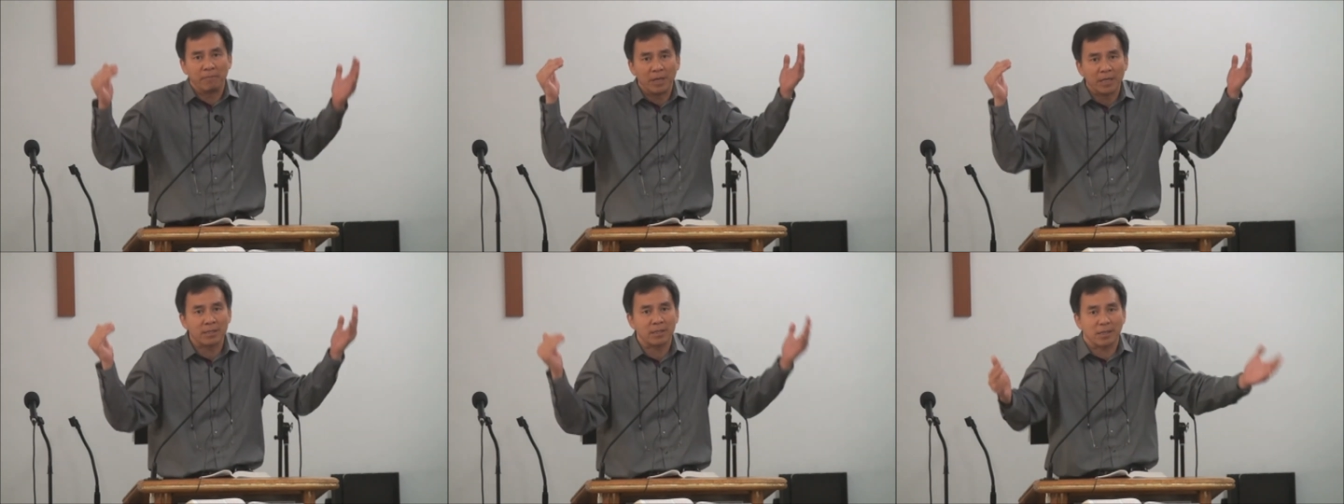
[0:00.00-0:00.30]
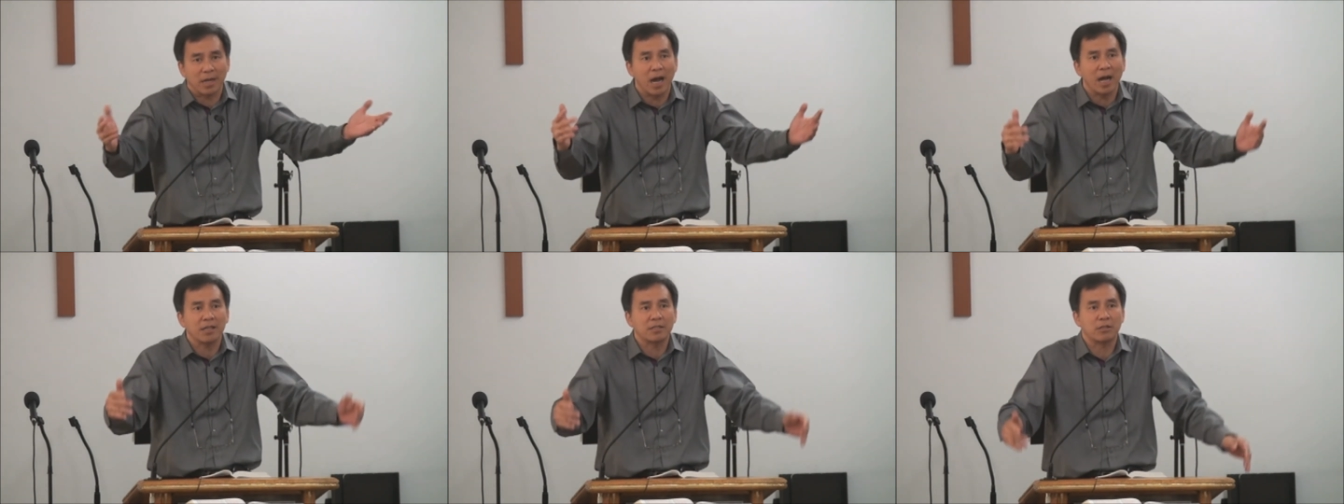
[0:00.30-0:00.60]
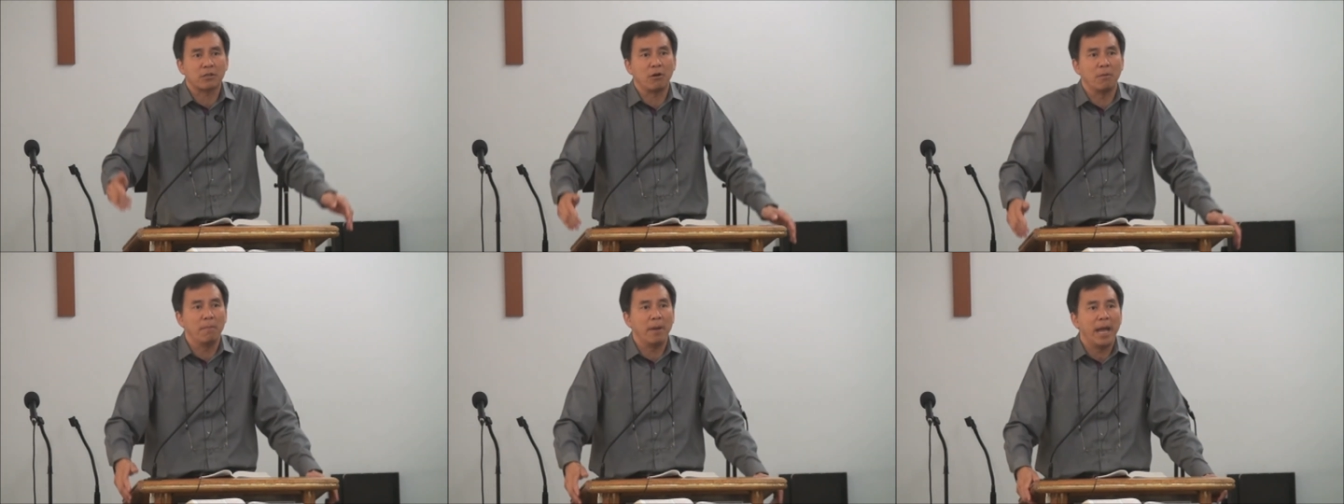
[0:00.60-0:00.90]
It's
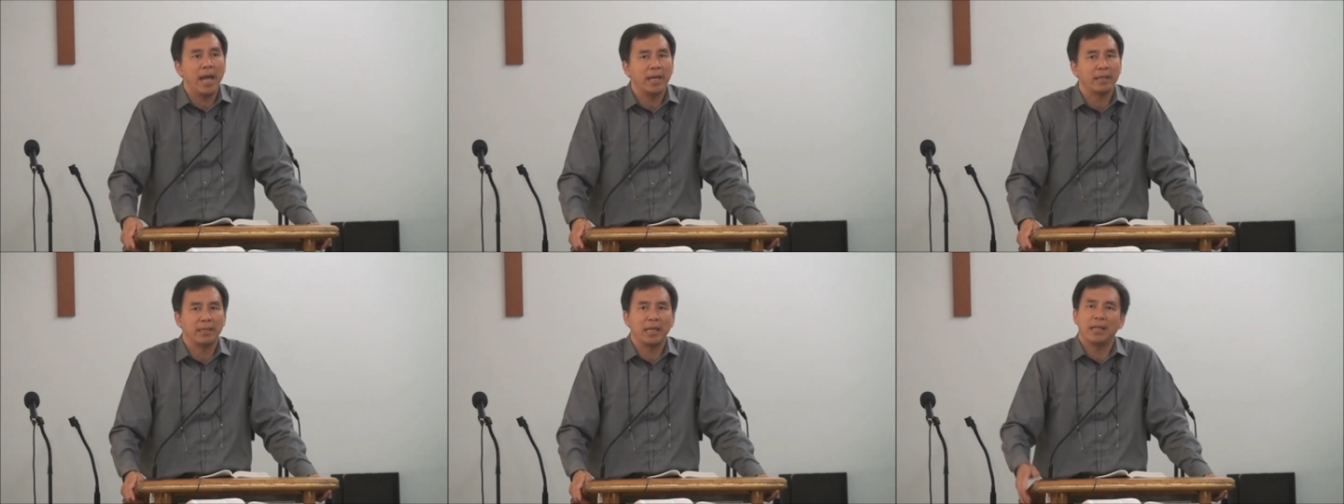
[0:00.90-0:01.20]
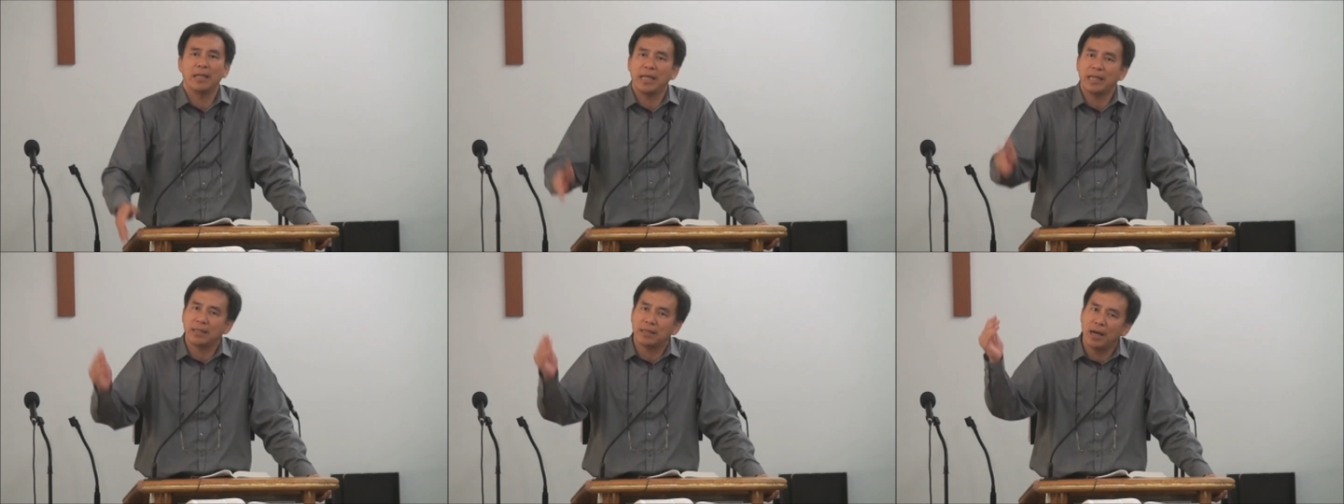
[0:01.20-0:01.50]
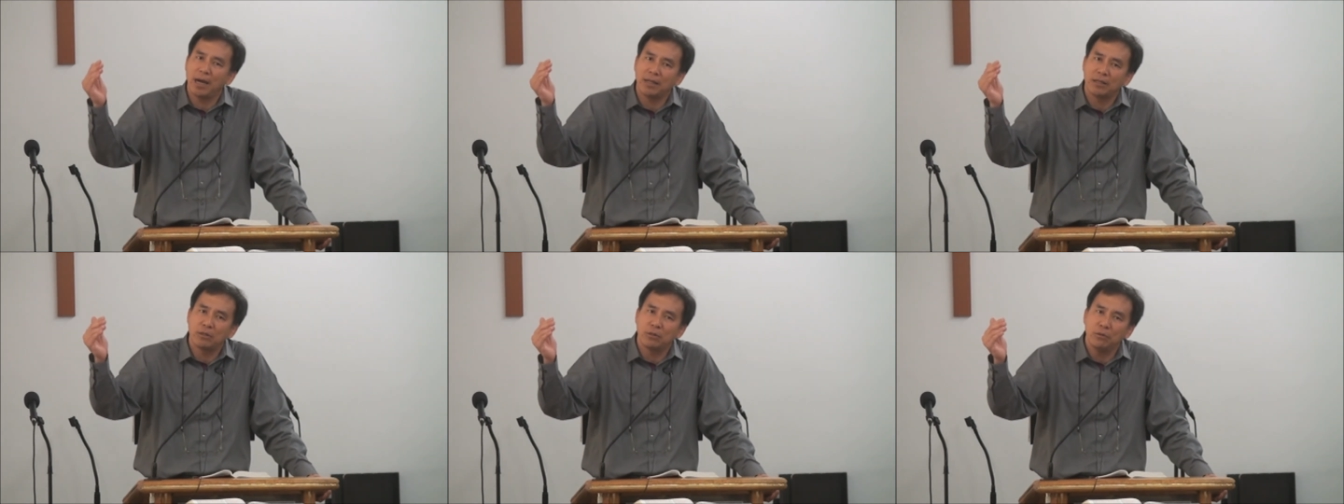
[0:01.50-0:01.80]
God's command and let
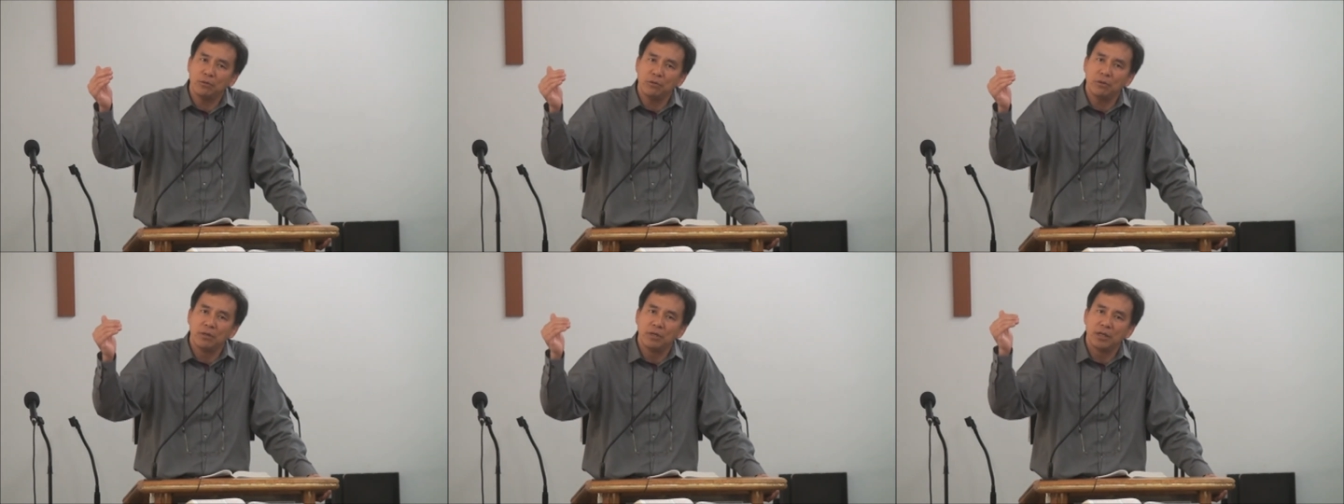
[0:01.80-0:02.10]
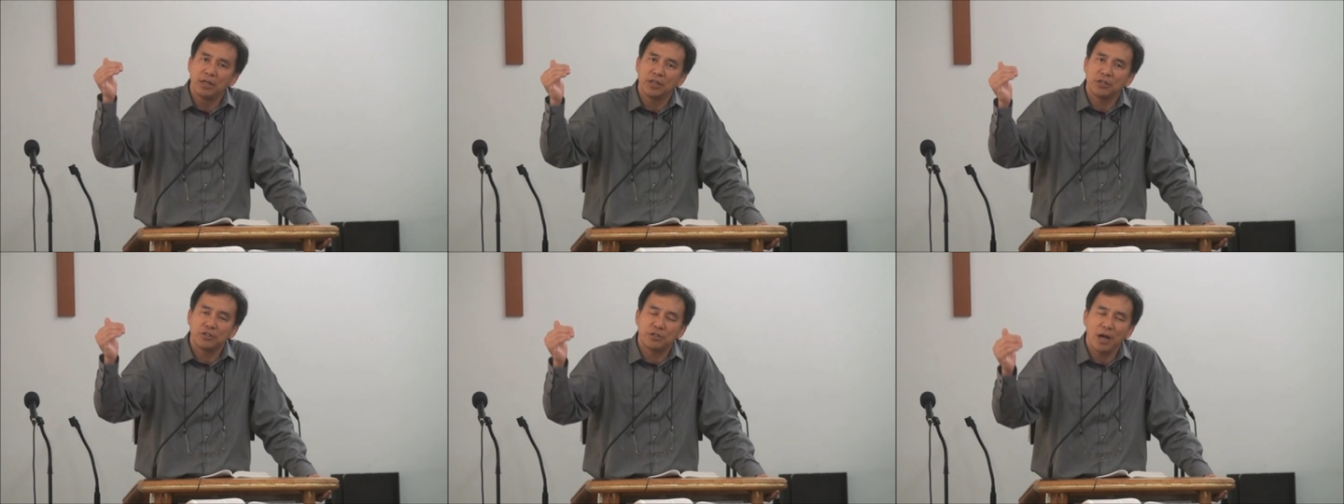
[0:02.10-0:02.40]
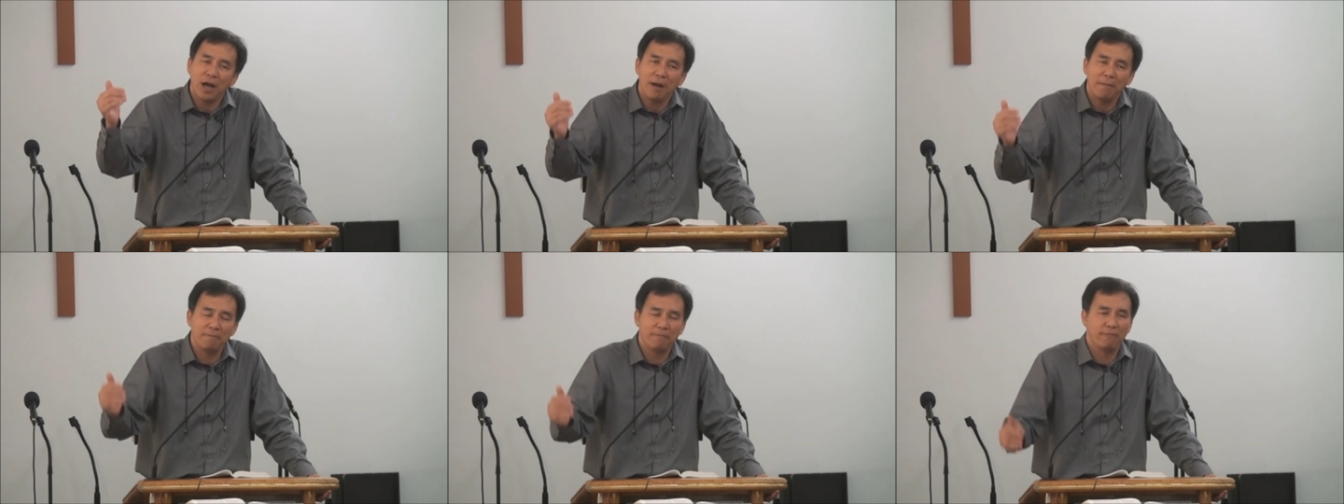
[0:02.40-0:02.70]
God do his
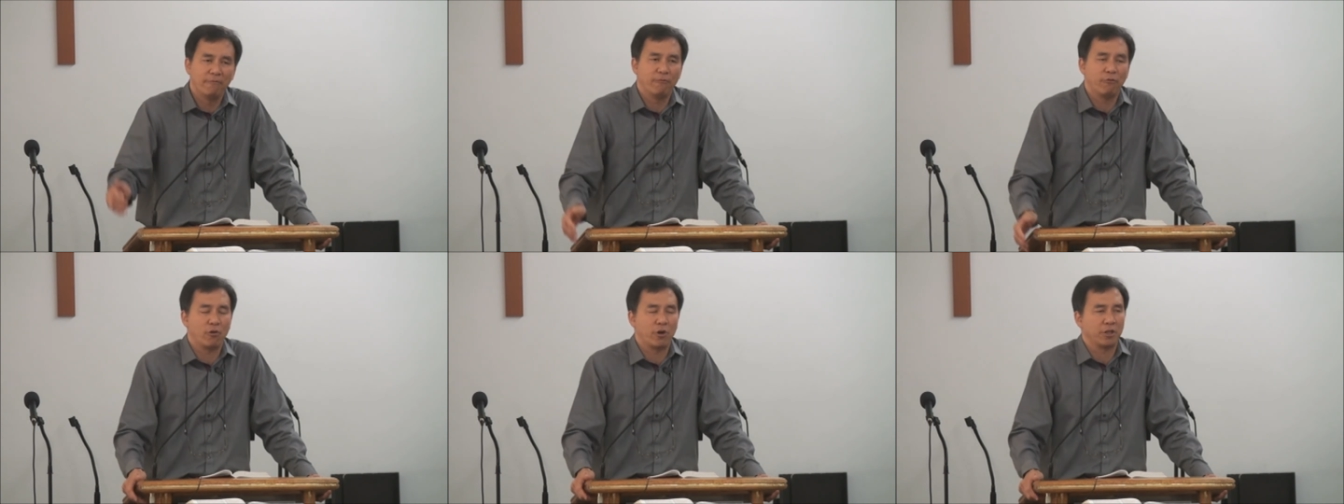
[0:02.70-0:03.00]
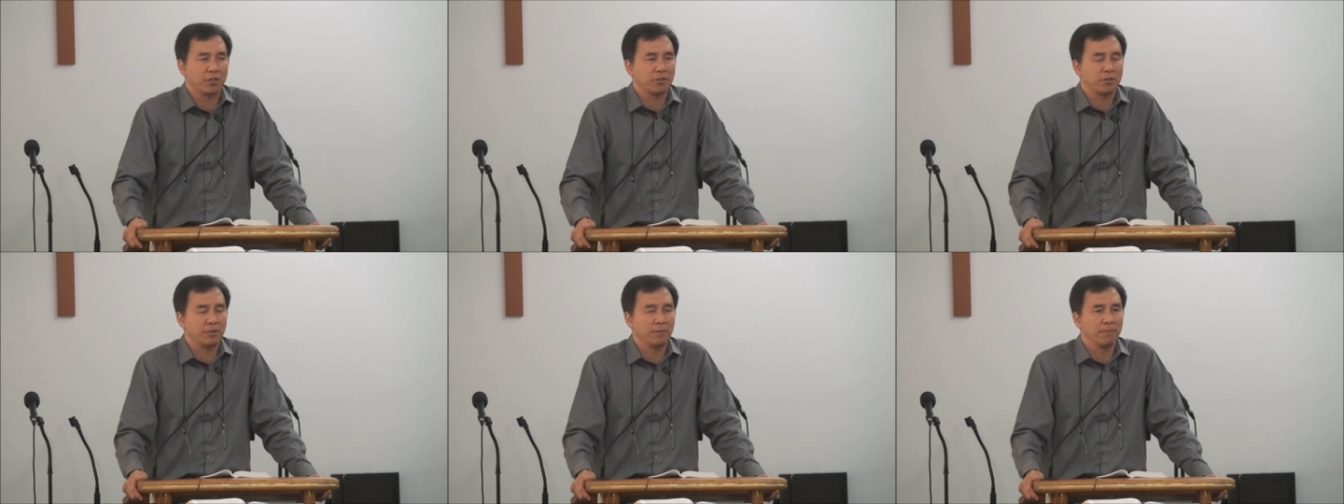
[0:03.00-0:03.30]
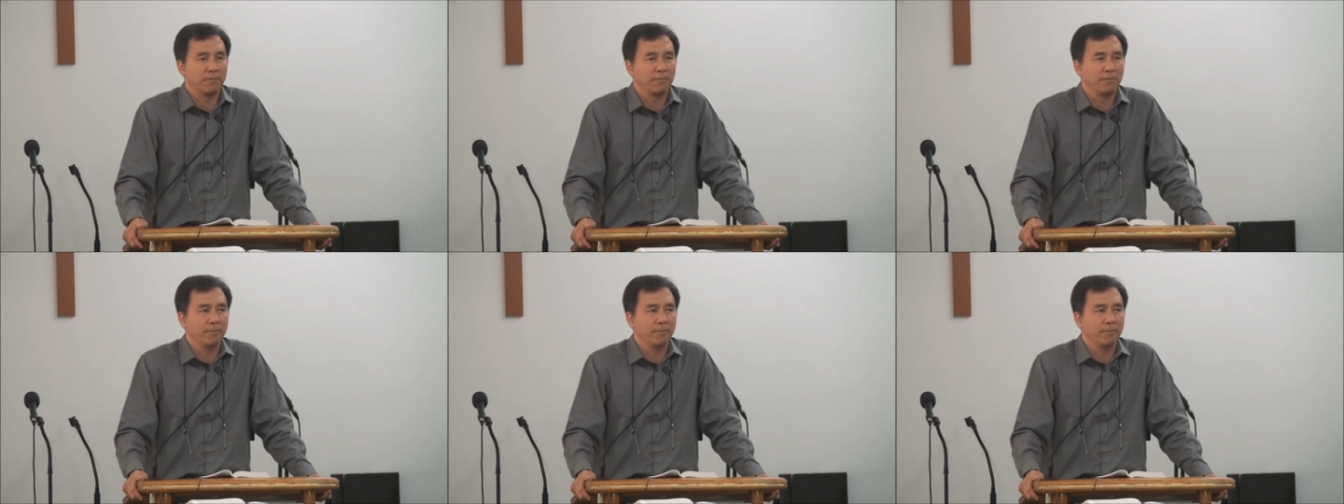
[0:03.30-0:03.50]
job for us.